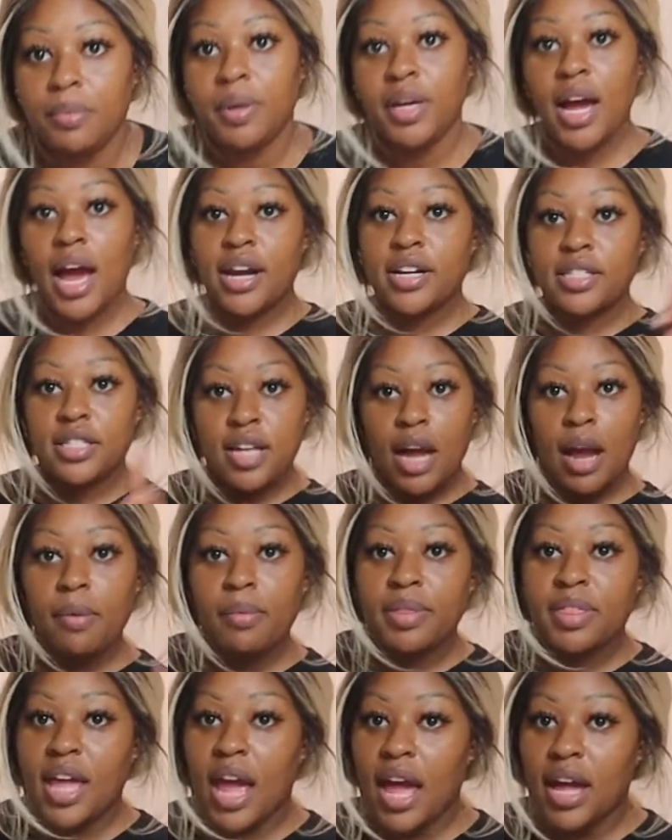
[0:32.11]
We gotta start
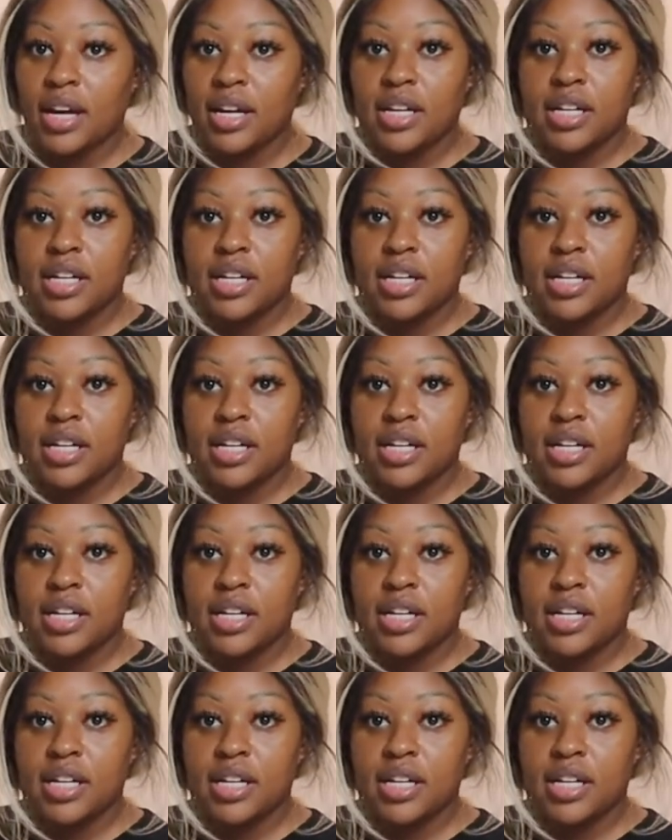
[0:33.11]
with that